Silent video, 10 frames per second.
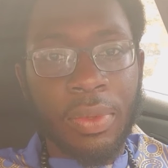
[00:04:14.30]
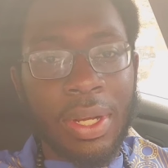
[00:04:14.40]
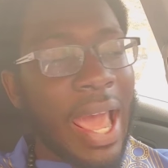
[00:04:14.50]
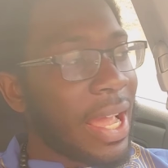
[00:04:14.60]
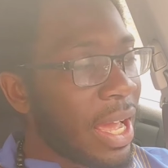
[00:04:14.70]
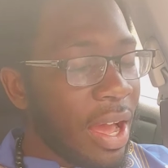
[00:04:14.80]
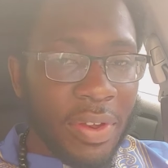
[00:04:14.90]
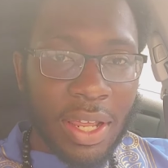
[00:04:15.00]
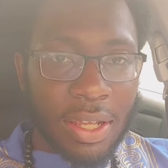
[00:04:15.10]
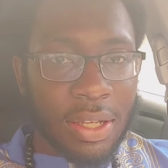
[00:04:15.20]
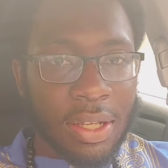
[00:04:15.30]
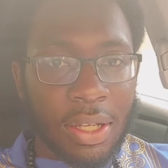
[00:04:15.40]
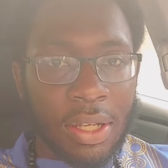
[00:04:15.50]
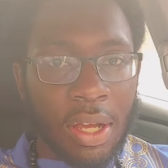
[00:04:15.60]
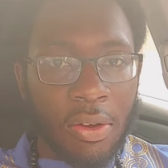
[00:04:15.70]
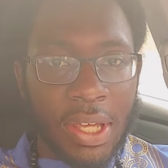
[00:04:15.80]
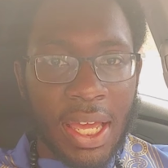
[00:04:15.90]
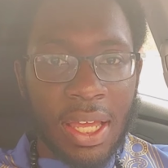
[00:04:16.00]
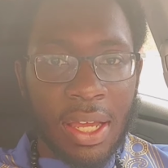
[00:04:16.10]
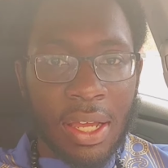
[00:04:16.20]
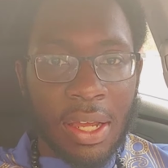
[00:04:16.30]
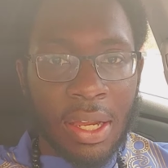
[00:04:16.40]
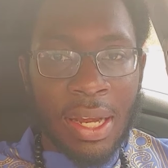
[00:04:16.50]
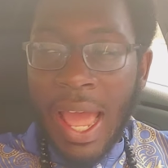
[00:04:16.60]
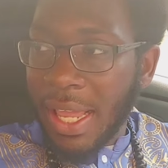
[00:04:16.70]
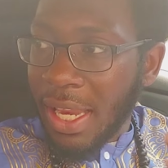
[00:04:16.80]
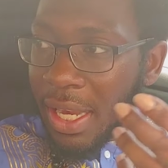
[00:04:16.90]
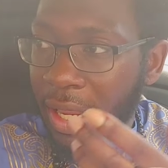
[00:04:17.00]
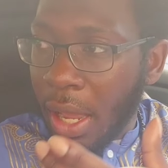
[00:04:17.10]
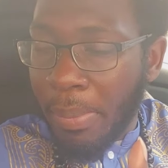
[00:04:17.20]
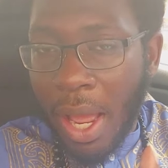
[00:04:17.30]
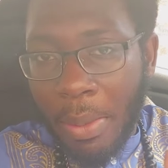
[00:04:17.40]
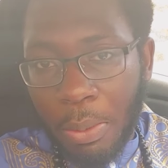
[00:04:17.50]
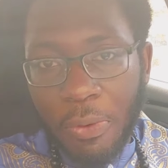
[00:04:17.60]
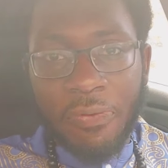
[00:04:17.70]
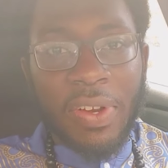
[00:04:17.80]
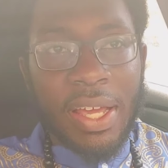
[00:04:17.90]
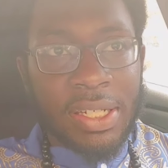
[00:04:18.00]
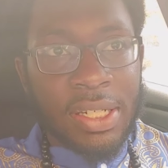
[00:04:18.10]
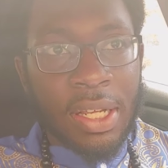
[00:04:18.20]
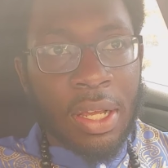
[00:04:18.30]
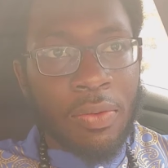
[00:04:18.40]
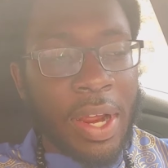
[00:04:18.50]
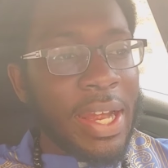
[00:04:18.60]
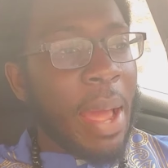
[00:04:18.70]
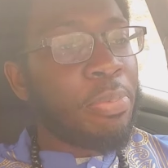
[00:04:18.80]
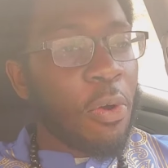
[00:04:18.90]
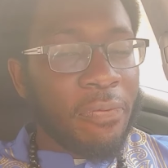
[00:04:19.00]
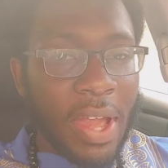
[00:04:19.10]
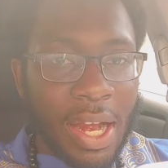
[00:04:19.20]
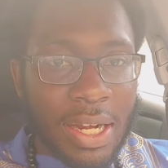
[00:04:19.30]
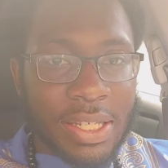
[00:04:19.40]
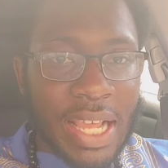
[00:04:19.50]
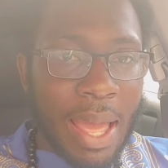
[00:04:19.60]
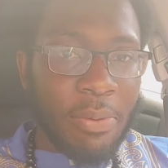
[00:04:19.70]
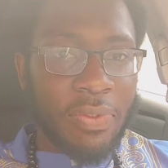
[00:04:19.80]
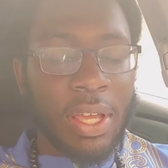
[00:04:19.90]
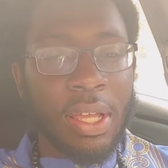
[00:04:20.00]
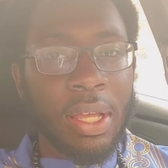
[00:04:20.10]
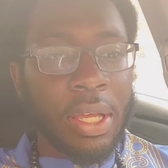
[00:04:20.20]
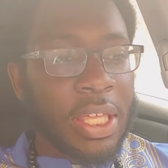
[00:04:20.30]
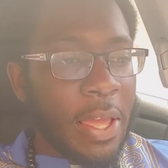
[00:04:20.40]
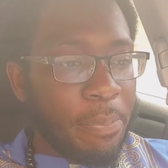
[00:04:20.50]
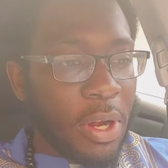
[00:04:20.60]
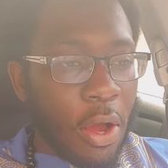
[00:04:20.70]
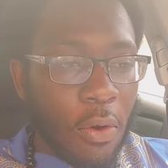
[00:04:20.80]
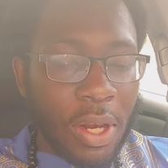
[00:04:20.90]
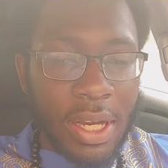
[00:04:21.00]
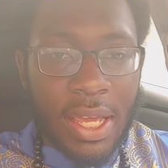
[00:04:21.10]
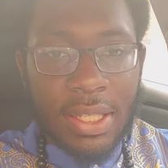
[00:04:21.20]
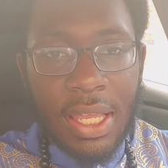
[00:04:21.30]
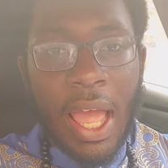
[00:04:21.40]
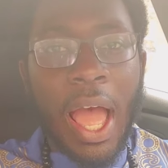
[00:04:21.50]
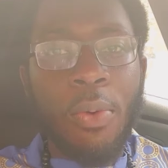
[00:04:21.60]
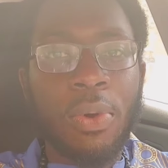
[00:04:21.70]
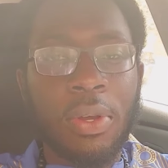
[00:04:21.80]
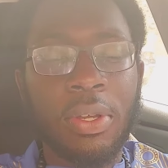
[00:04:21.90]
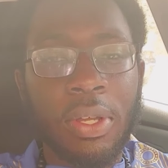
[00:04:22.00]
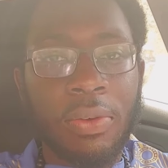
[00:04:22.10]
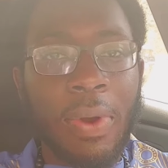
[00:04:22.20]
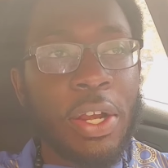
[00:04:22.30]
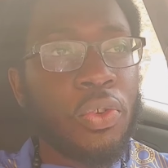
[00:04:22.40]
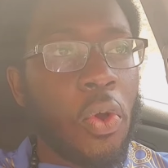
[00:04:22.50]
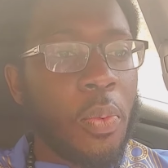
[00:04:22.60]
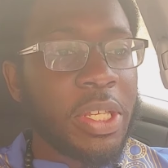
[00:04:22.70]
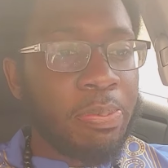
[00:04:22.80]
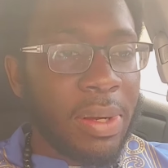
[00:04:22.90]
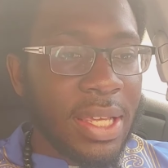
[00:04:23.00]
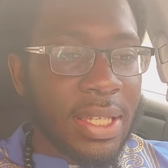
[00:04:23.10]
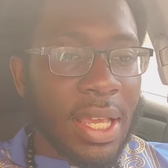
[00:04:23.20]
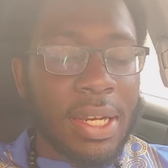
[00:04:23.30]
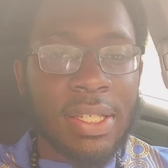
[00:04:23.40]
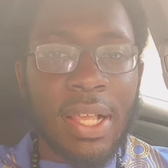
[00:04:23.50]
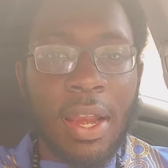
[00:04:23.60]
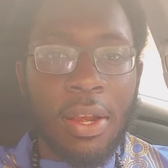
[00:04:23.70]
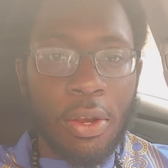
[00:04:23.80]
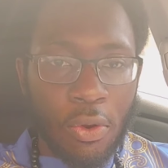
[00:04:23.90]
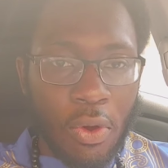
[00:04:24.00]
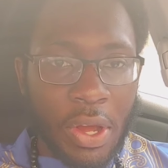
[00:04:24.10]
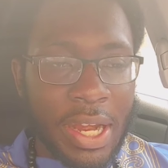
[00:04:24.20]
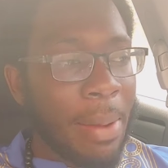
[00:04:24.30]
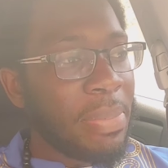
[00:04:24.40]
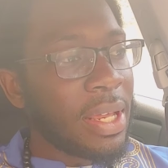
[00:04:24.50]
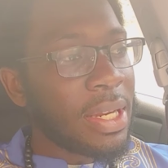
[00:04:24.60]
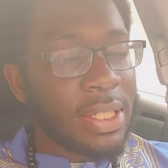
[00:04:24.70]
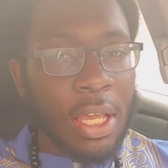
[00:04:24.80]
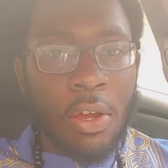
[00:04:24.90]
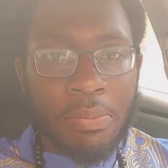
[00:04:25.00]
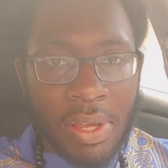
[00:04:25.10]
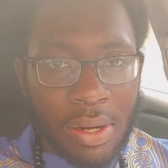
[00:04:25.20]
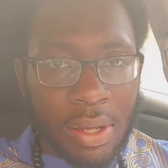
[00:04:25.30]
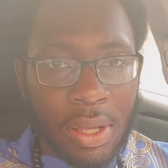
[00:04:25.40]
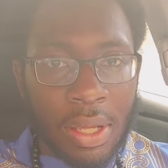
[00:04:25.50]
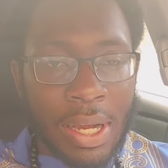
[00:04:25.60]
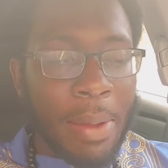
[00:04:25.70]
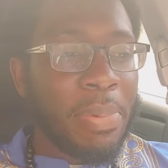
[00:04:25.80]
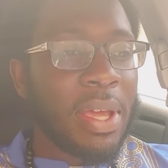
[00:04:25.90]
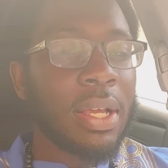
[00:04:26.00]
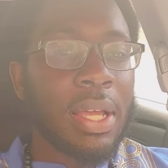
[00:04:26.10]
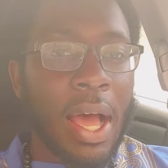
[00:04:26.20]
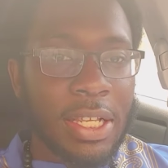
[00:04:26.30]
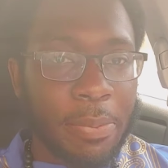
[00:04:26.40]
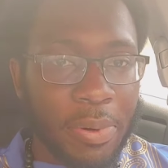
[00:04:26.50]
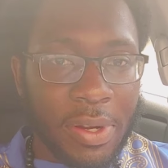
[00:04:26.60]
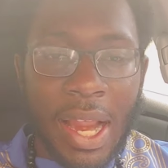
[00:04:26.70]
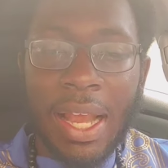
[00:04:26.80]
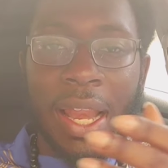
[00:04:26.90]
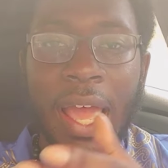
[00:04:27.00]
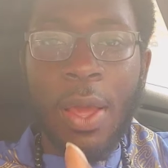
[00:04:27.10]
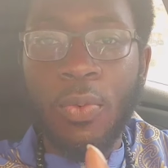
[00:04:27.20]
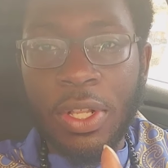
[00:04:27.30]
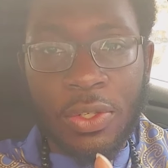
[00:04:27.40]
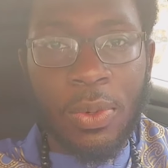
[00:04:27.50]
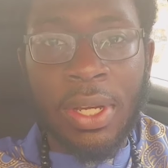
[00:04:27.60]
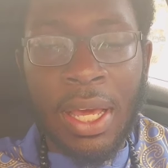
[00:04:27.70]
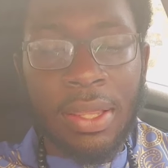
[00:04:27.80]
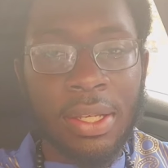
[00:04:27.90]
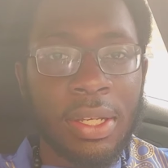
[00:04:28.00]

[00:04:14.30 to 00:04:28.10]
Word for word: Not coveting, okay? Not eating abominable flesh, right? Not profaning the Sabbath day. Keeping the holy days of Yahweh right? Doing what's pleasing in the sight of the Lord, not being a talebearer, not being a gossiper, not lying one to another,